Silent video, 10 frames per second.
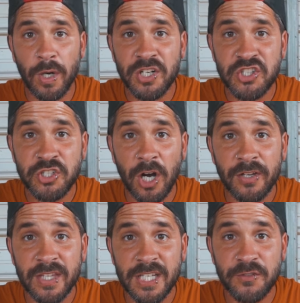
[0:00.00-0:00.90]
So we're gonna
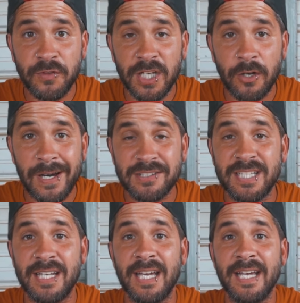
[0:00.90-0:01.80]
start this video out
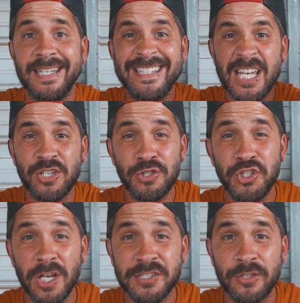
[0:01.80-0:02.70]
today in teaching
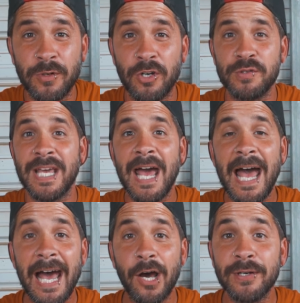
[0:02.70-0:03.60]
Justin Rhodes
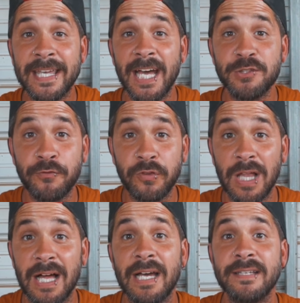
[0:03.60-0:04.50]
how to catch
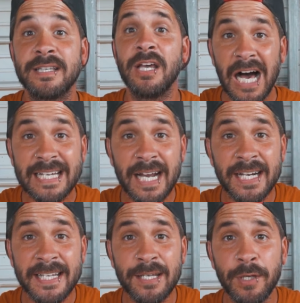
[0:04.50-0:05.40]
flies. I got
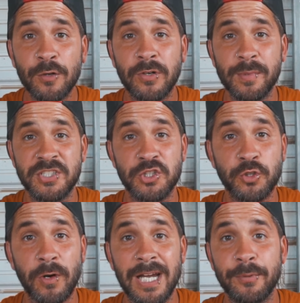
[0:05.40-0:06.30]
an email from a
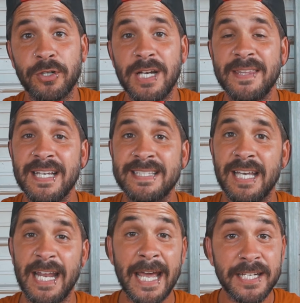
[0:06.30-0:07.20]
subscriber and they
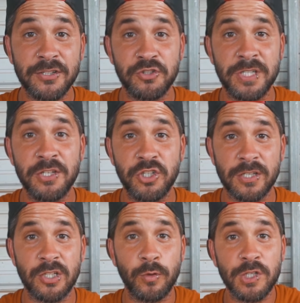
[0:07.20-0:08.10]
said, hey, did you see
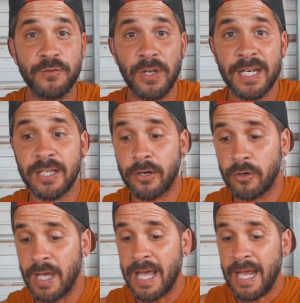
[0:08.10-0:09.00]
Justin Rhodes' video?